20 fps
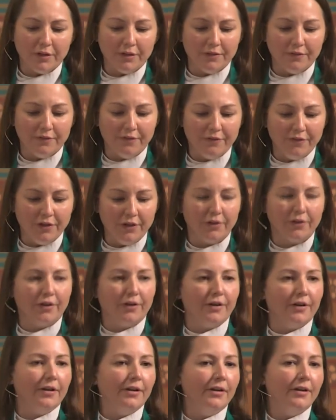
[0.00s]
in
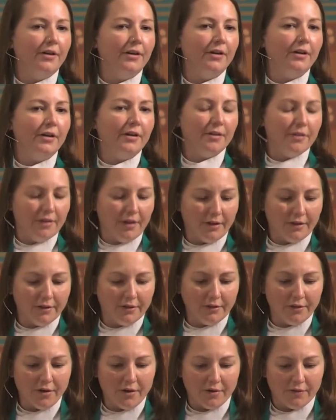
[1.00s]
fear than
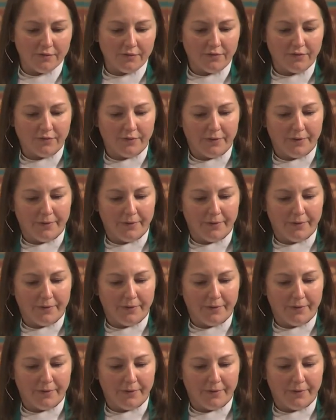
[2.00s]
in love.